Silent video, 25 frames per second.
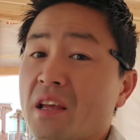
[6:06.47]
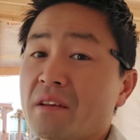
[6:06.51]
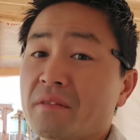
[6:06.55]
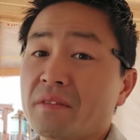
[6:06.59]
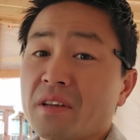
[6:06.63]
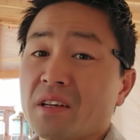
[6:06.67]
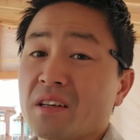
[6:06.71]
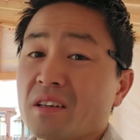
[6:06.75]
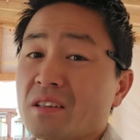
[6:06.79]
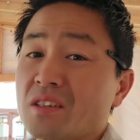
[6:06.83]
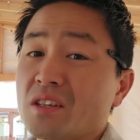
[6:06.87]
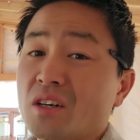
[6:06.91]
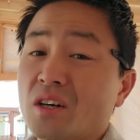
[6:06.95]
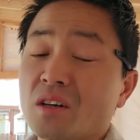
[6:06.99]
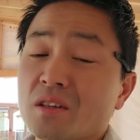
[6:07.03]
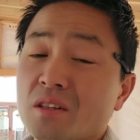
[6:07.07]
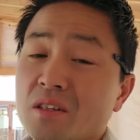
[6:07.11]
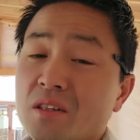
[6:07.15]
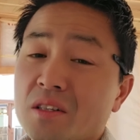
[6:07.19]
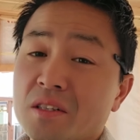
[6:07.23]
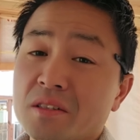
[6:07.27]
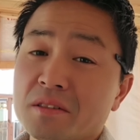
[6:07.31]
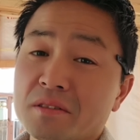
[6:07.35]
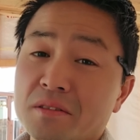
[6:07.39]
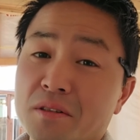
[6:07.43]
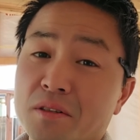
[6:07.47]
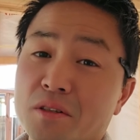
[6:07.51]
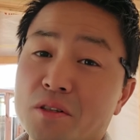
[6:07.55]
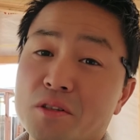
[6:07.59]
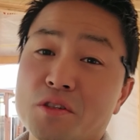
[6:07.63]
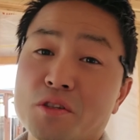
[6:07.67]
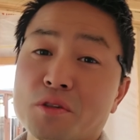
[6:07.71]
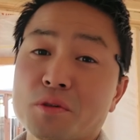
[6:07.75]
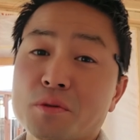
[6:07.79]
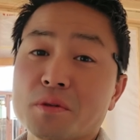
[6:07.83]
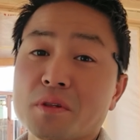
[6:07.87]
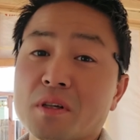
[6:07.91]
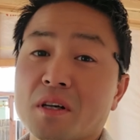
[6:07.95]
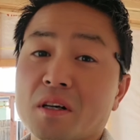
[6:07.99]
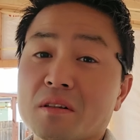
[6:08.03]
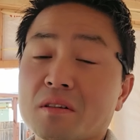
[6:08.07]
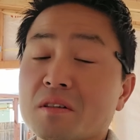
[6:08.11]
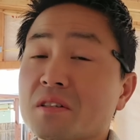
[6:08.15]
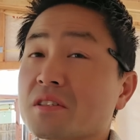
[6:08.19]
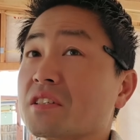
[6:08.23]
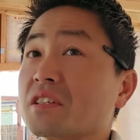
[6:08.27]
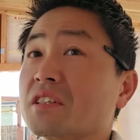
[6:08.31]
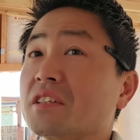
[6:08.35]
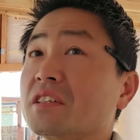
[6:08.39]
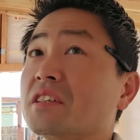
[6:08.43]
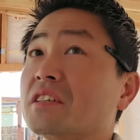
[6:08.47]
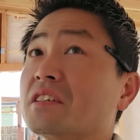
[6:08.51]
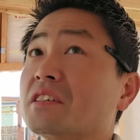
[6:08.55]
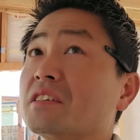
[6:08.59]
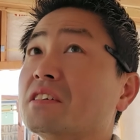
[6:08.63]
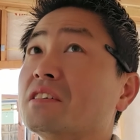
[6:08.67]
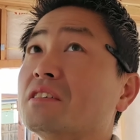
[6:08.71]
Saving $1 or $2 a